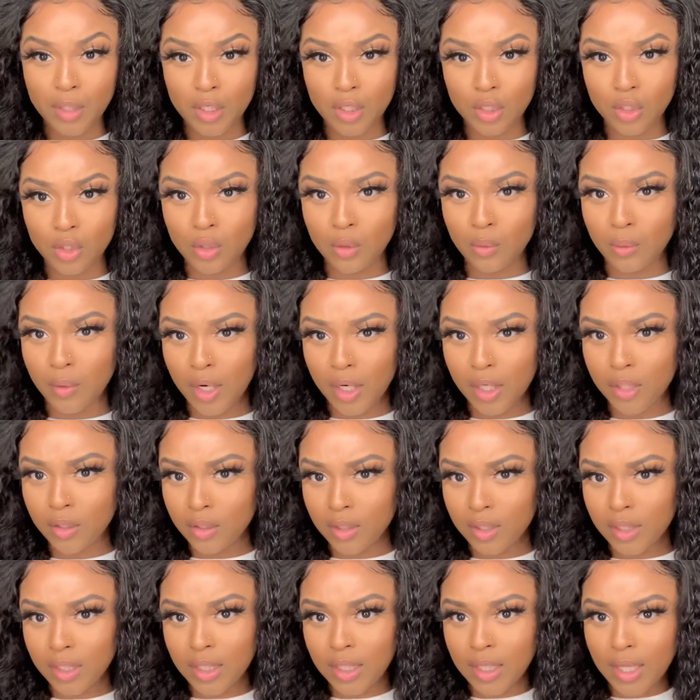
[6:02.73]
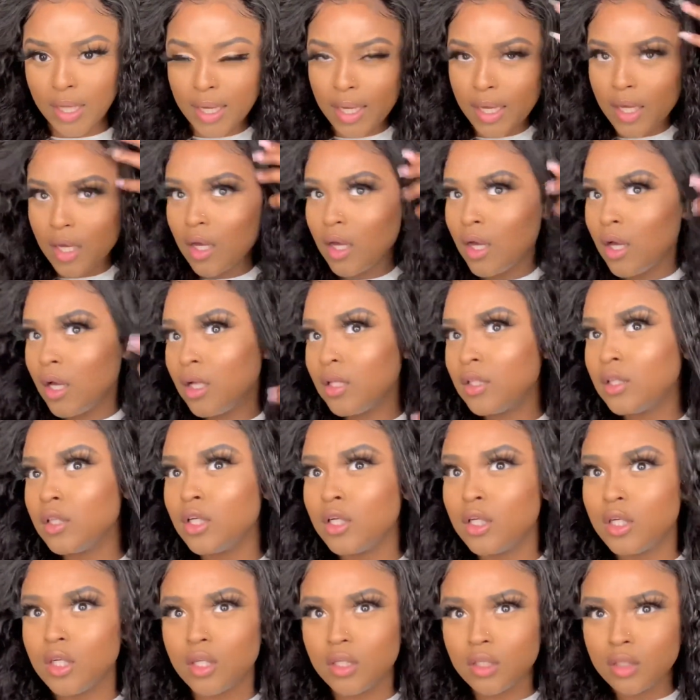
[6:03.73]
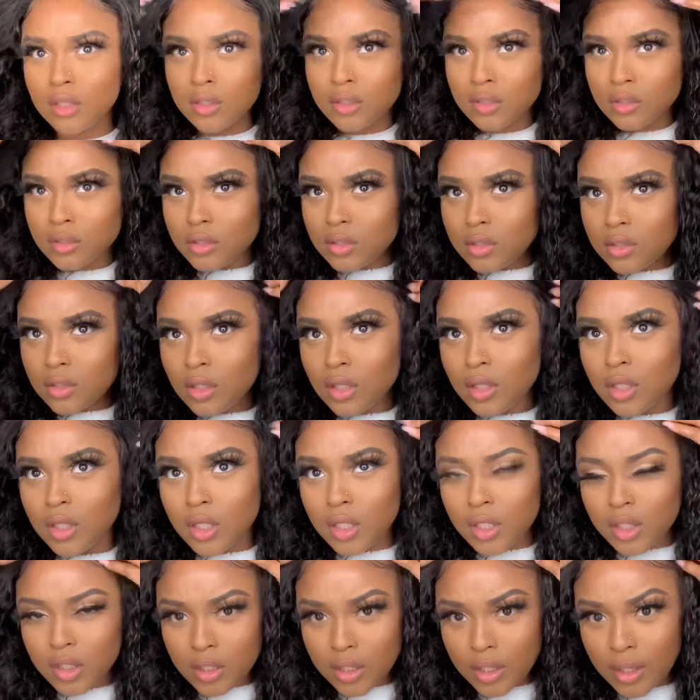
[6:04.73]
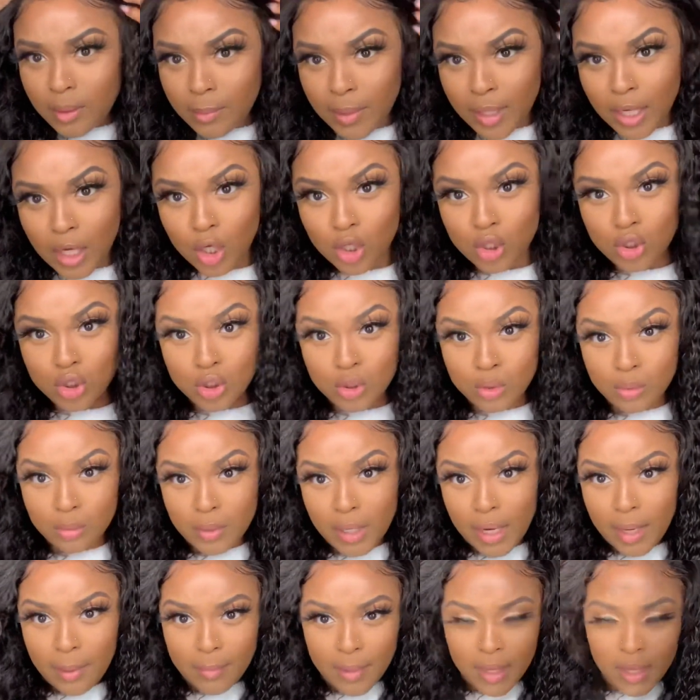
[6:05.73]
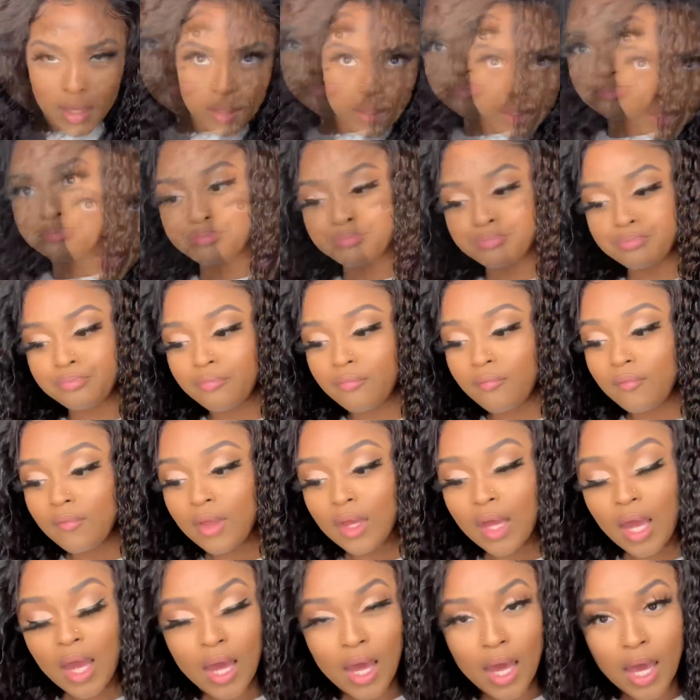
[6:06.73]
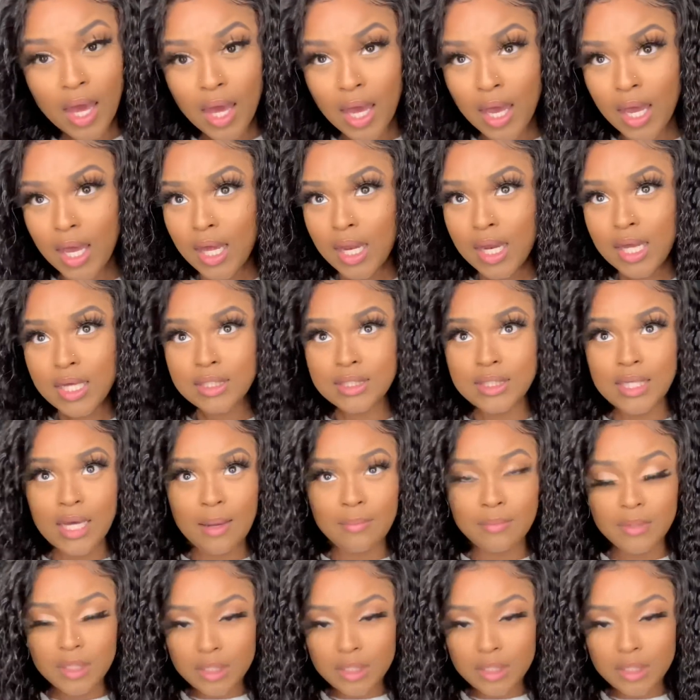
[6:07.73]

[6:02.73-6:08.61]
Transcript: a little water on it, like, the curls literally bounce right back. And it's time